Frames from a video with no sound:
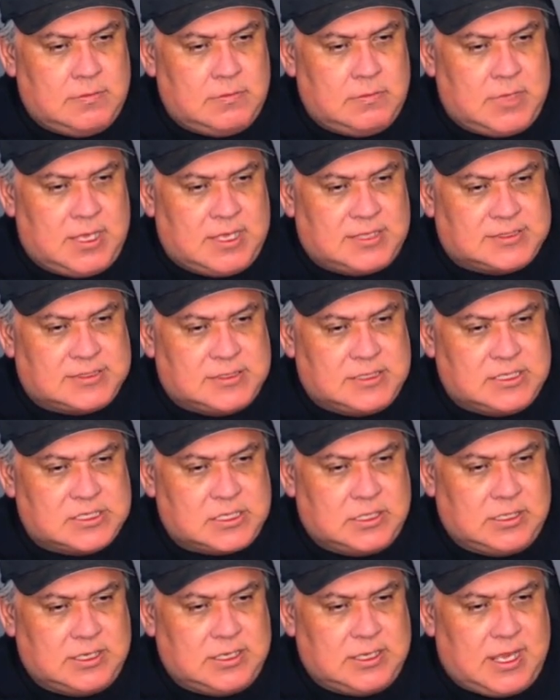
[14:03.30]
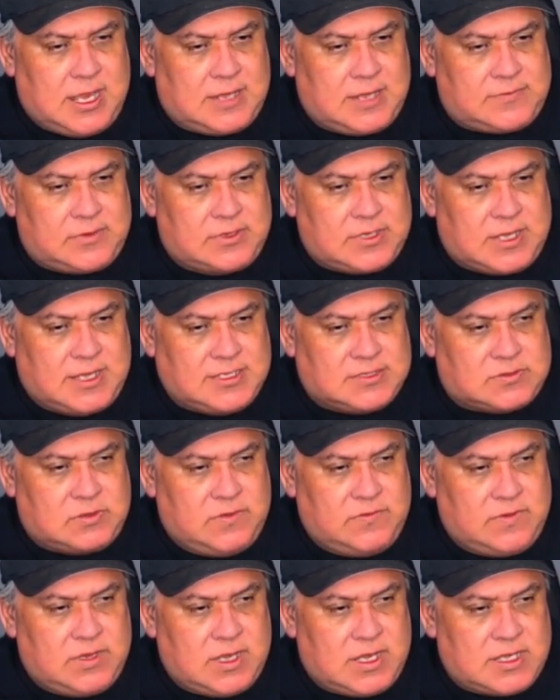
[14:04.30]
As initially advertised,
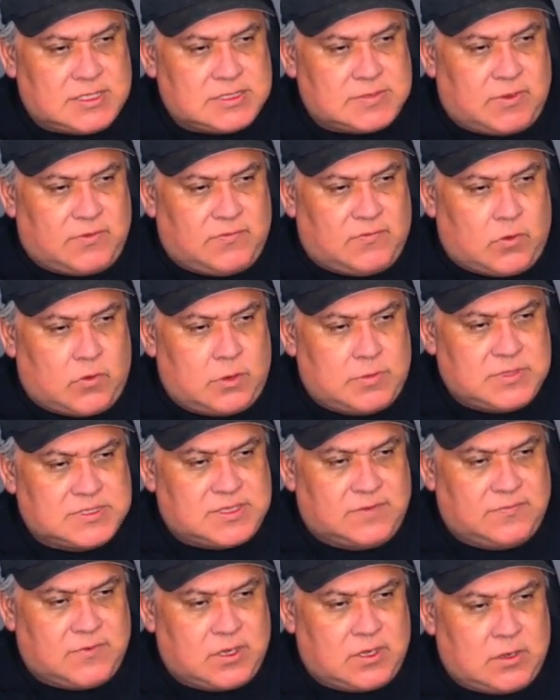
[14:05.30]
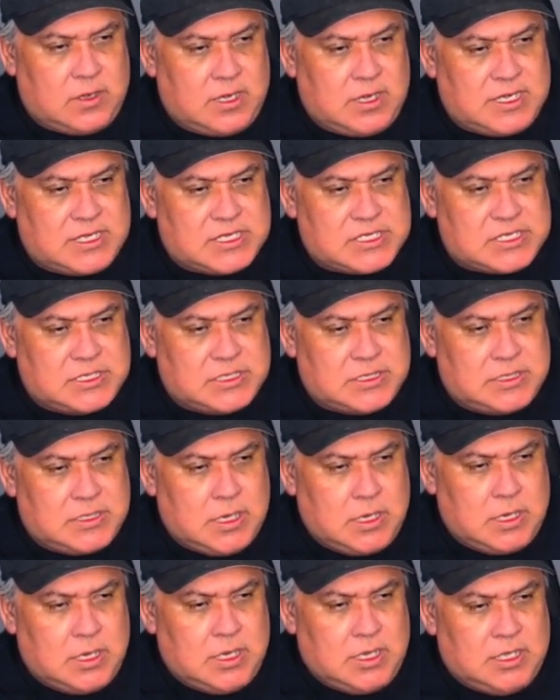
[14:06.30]
Rivian's performance configuration
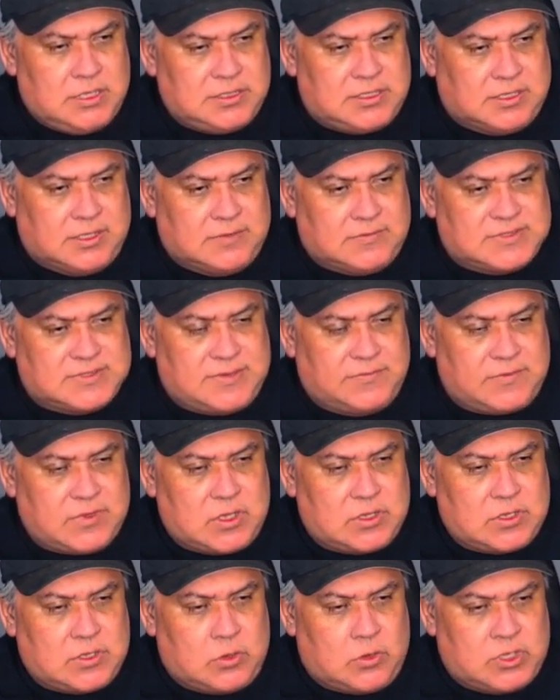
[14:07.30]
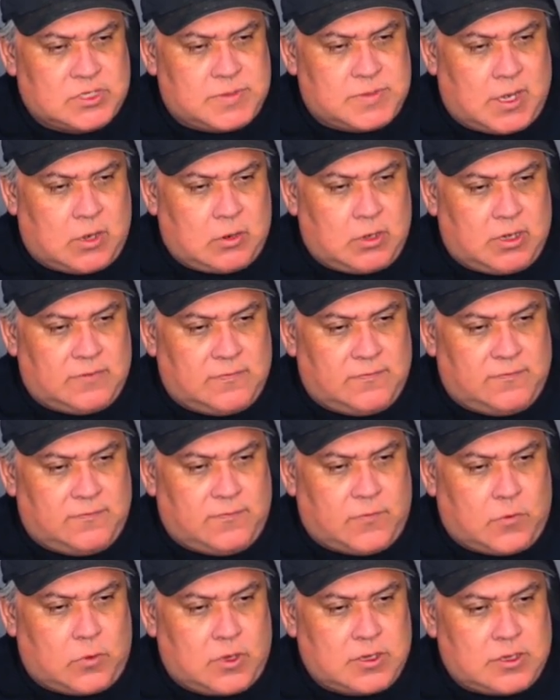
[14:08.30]
delivers 700 horsepower and
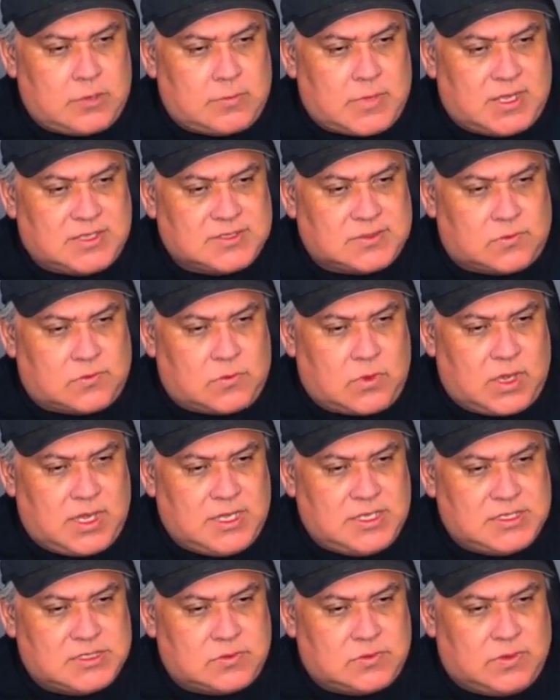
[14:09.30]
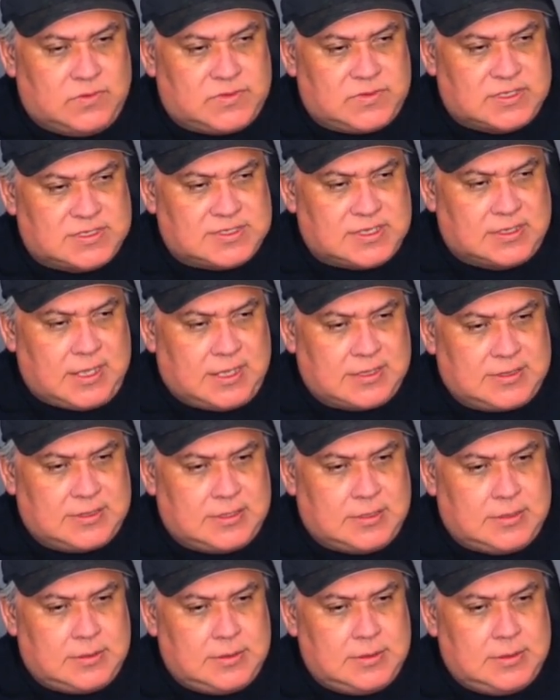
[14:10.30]
400 miles of range with the
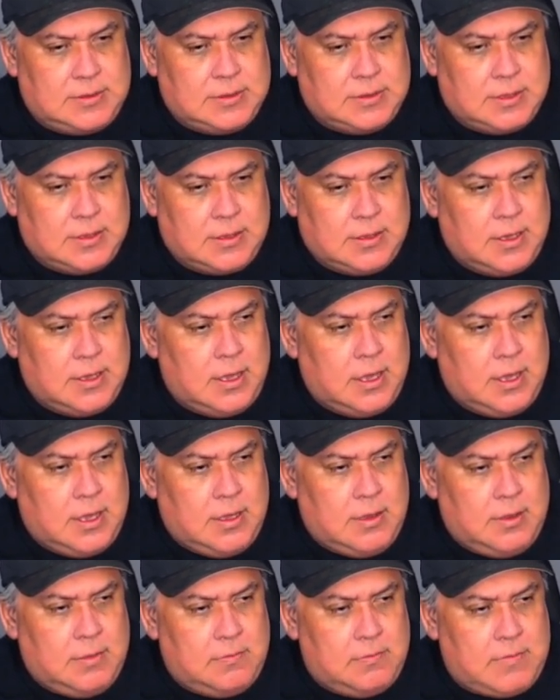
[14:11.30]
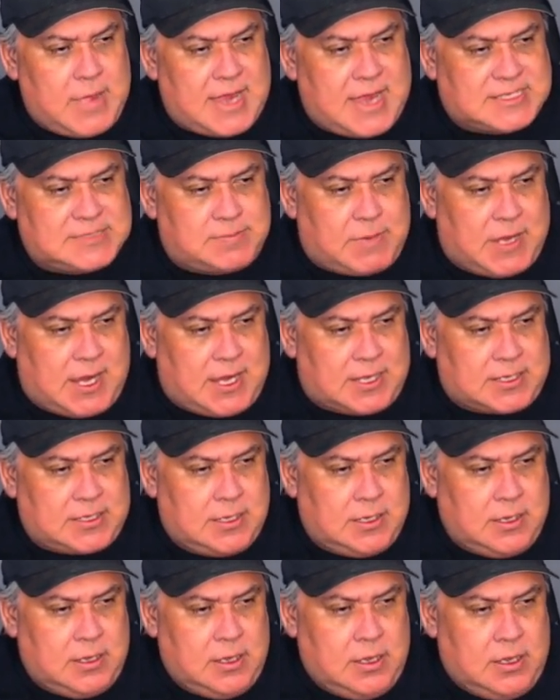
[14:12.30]
selected Max Pack.
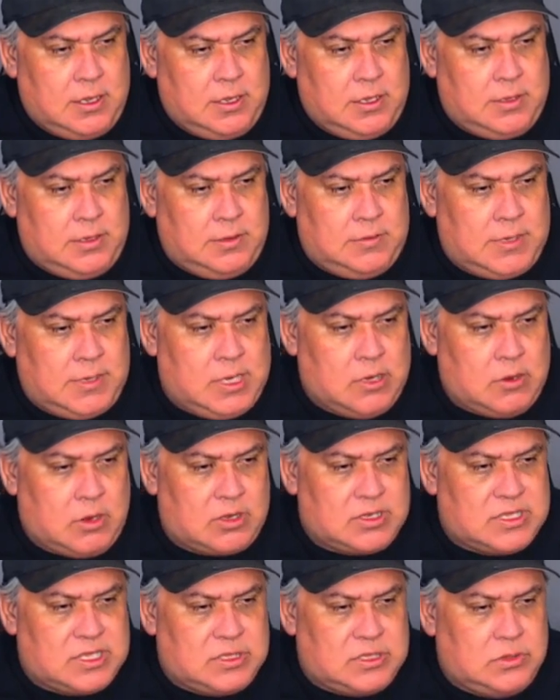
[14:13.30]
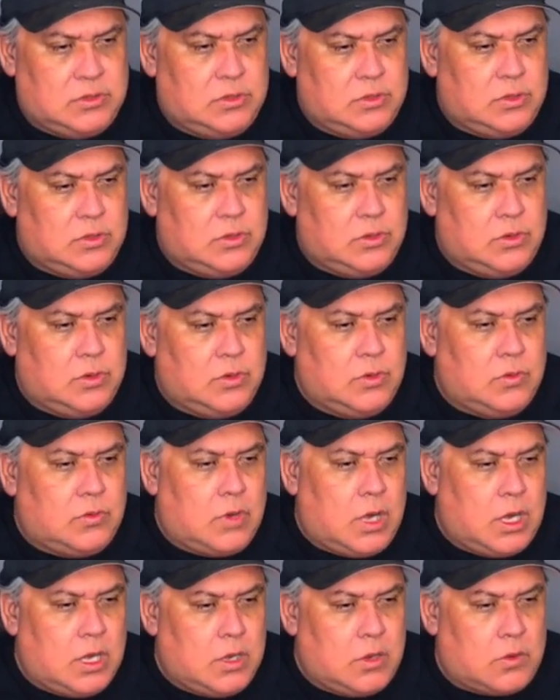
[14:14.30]
Here are the new
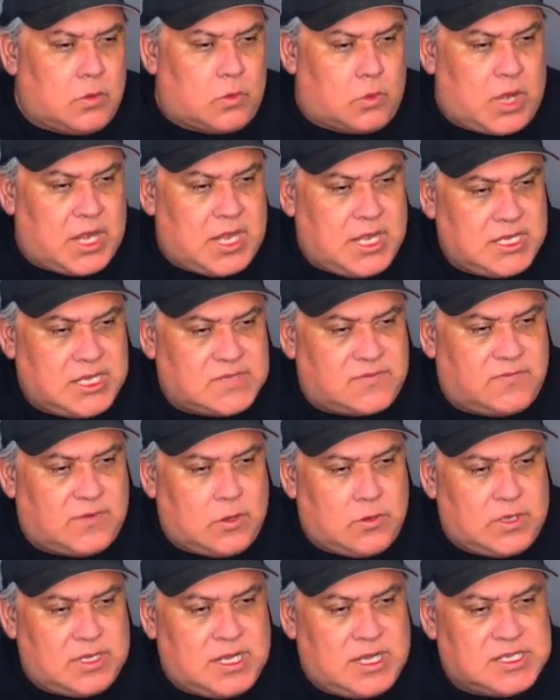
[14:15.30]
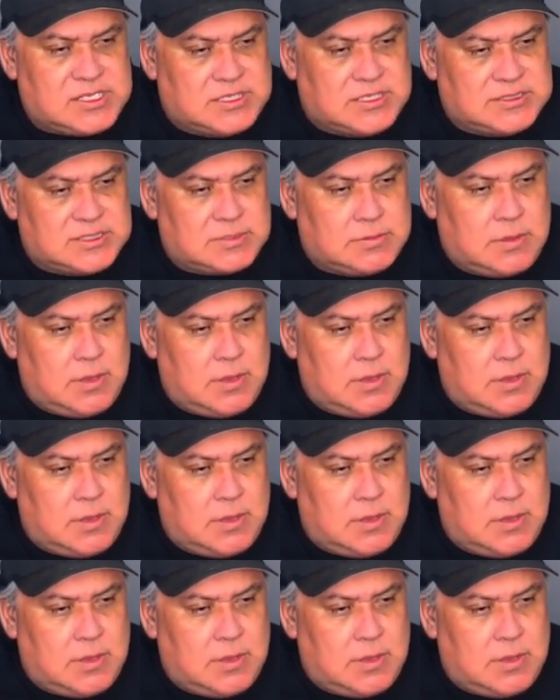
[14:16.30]
range variations